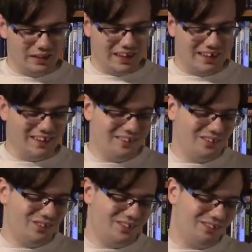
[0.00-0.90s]

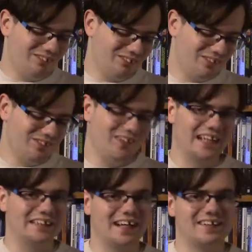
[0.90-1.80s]
and to
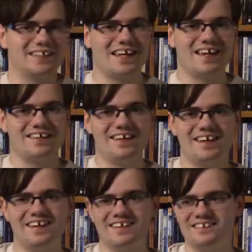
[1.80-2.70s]
which Aunt
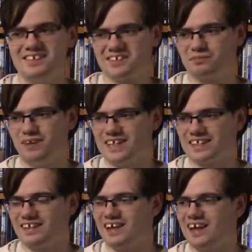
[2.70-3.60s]
Sandy just
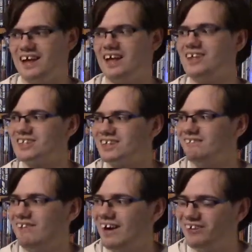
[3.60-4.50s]
basically hangs
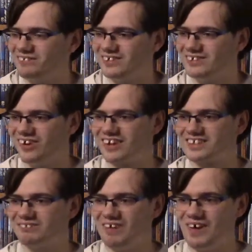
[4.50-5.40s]
them up and
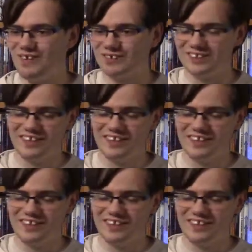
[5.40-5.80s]
talks about